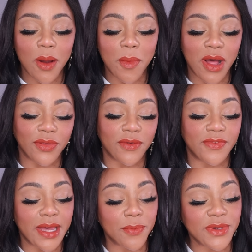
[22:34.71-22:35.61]
among the
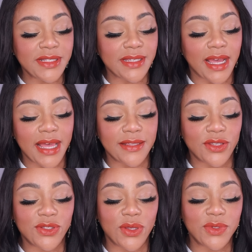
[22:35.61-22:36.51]
vibrant
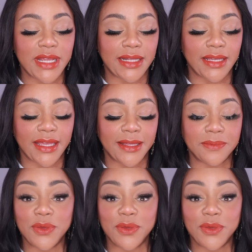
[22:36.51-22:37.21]
skies so delicate.